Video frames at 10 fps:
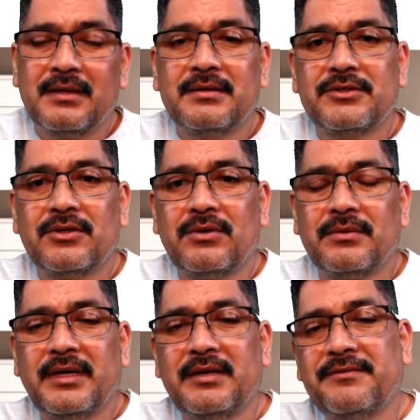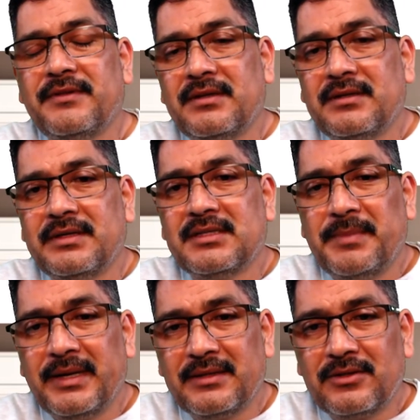So if the
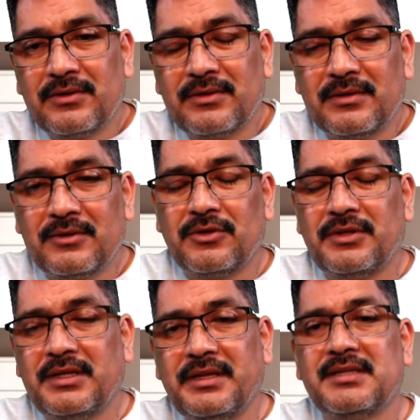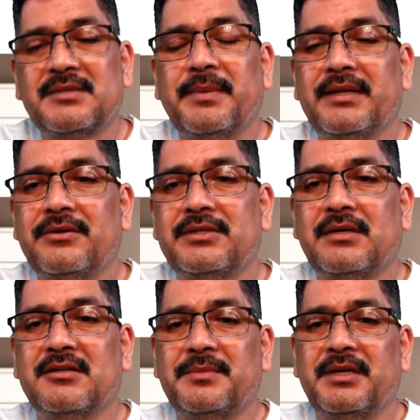inspector, so then the inspector
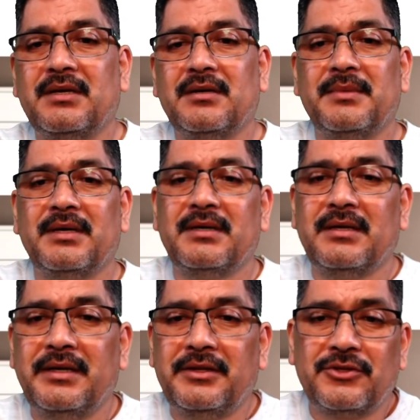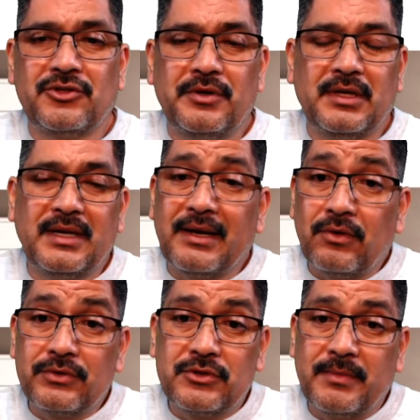tells me, I need to show you, and I
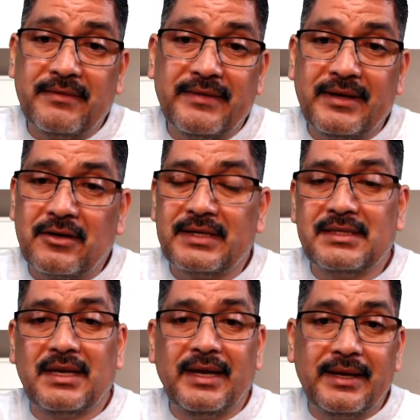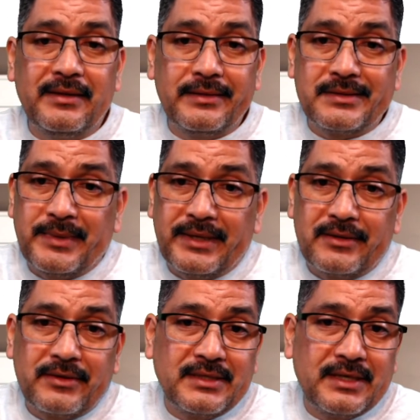go to my vendor. I said, hey, the
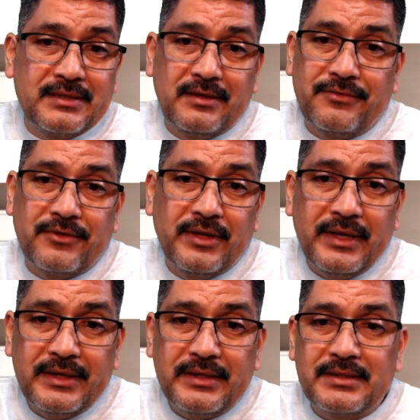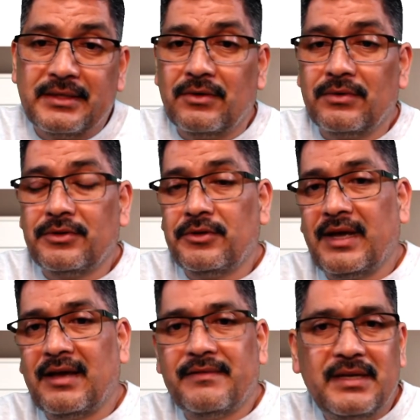inspector is asking for this. Do you
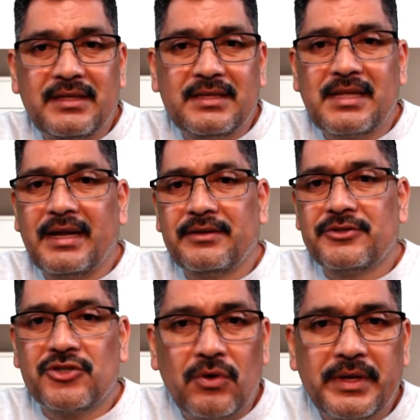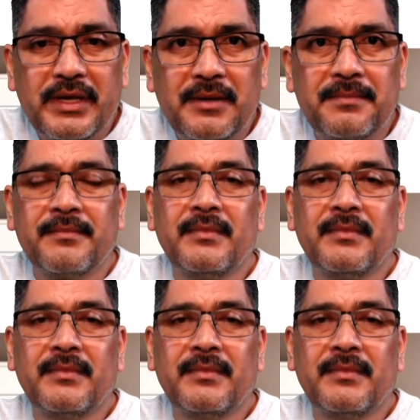have anything that I can show him?